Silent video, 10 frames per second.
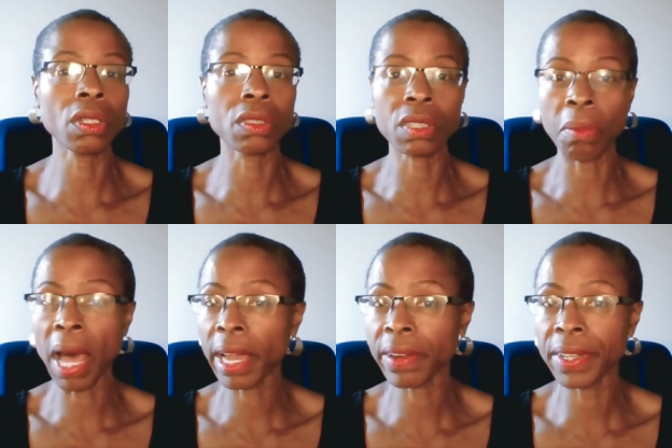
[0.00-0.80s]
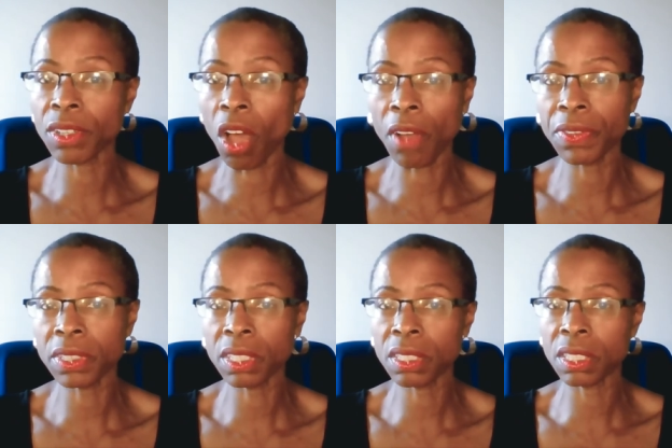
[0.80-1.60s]
in some higher end
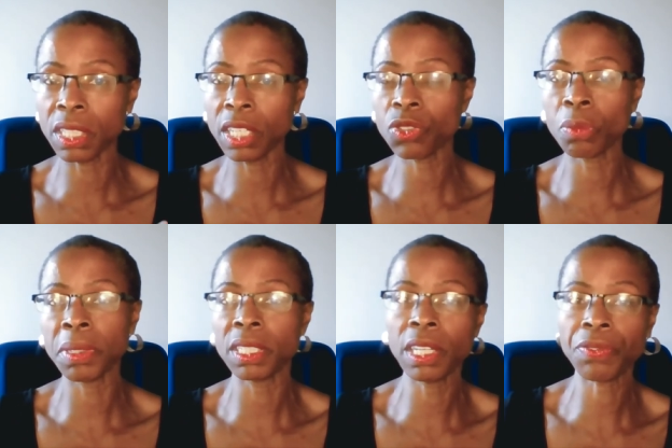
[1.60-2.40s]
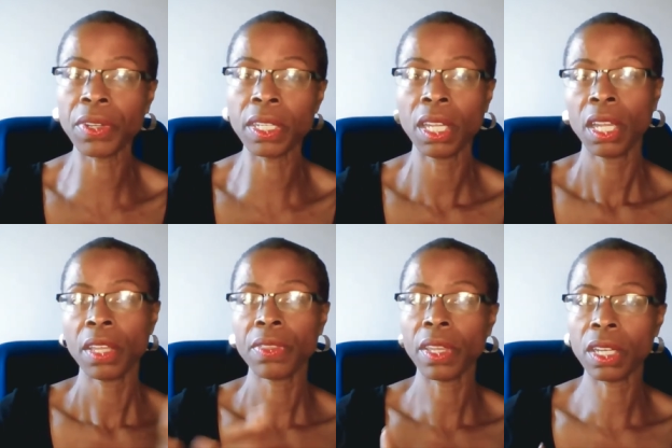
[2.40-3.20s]
offices, the needs will be different
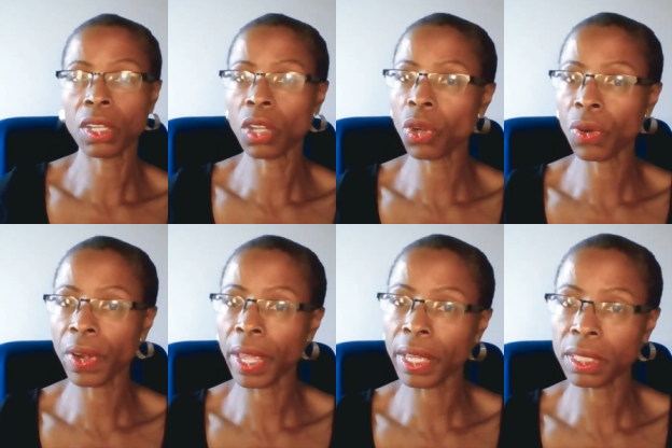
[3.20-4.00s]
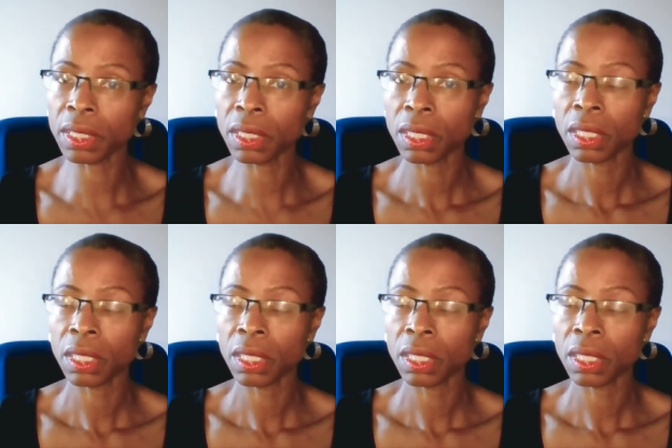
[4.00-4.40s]
than in lower end